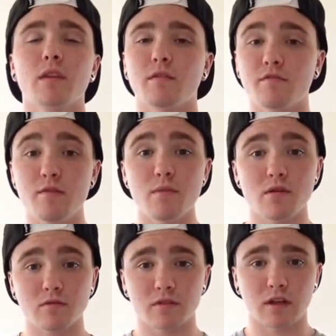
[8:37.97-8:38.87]

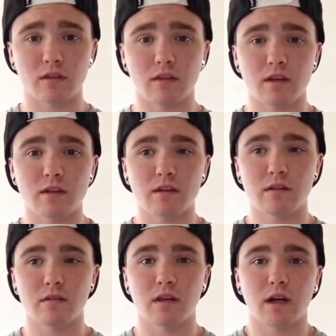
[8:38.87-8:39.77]
females, like, they
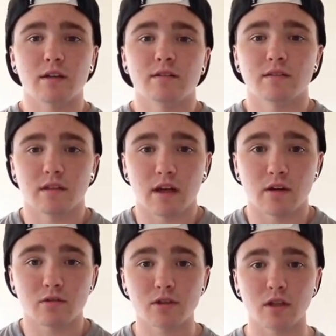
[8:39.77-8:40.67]
kind of
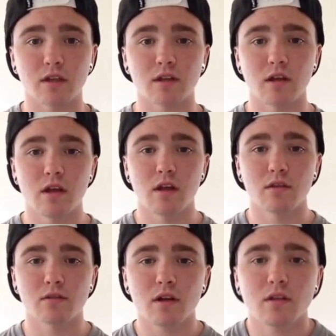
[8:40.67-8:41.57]
slouch, like,
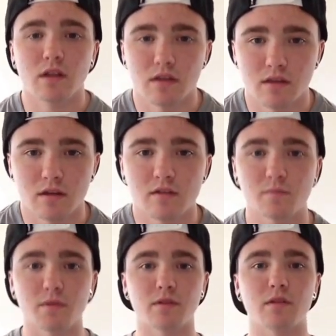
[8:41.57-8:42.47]
they're not like this,
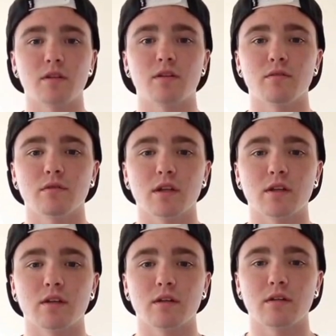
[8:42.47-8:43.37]
but they don't,
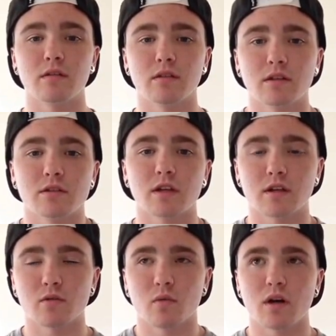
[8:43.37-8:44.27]
like, they just kind
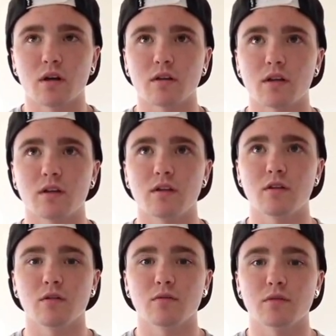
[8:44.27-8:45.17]
of walk, like, you
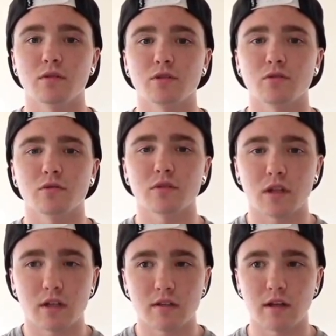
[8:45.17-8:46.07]
know, with their shoulders
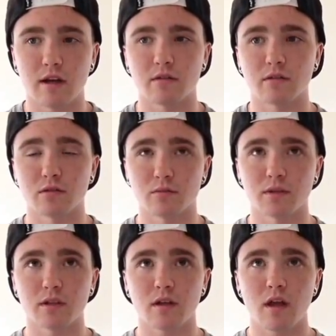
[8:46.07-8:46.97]
kind of down a little
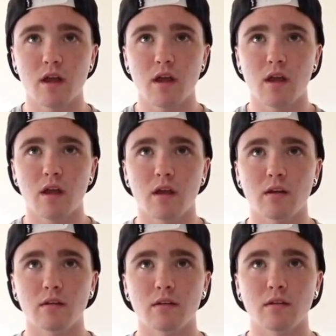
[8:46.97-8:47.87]
bit,
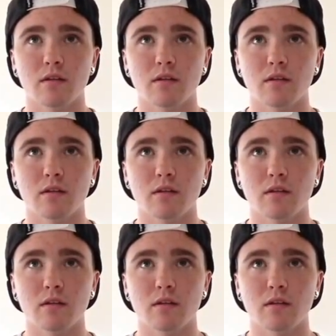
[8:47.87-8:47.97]
and,